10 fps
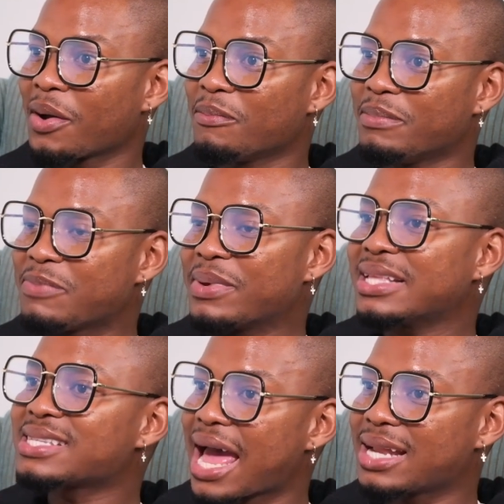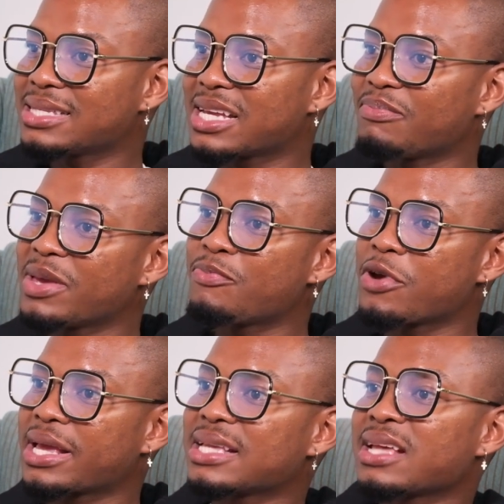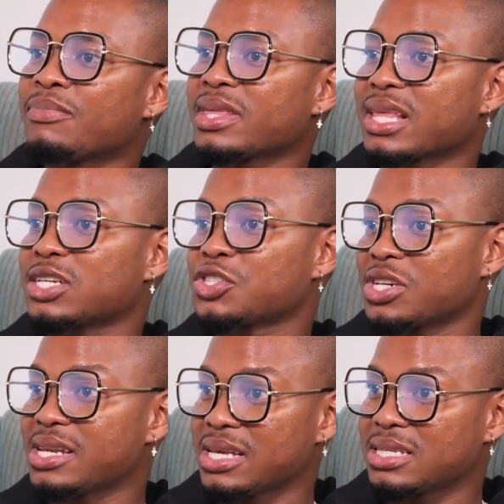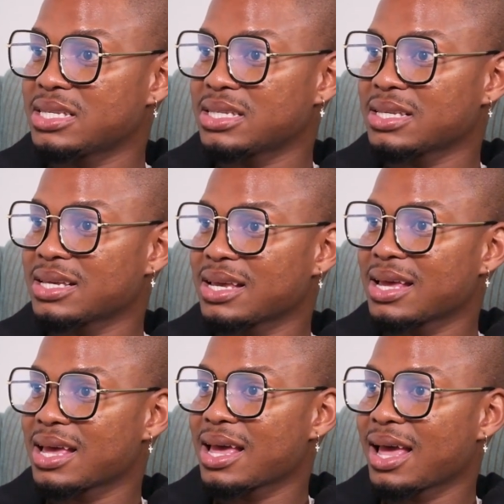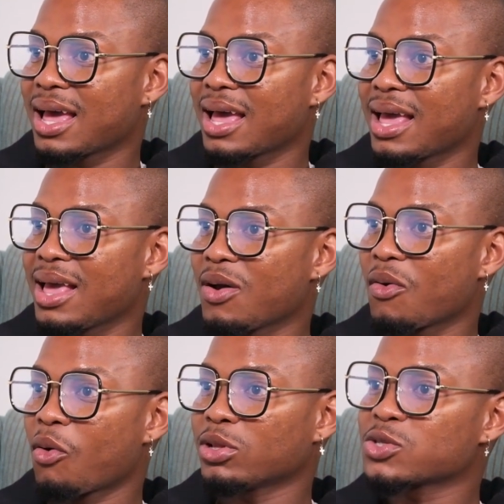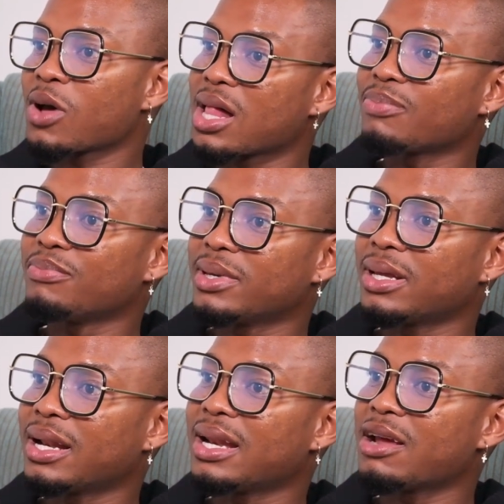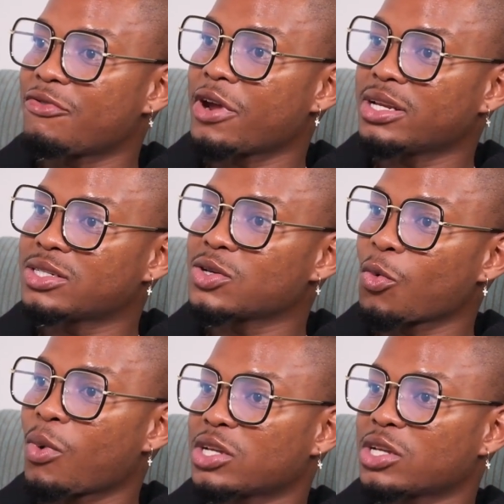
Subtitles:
me being talented, me bringing something that she needs also helped me leverage what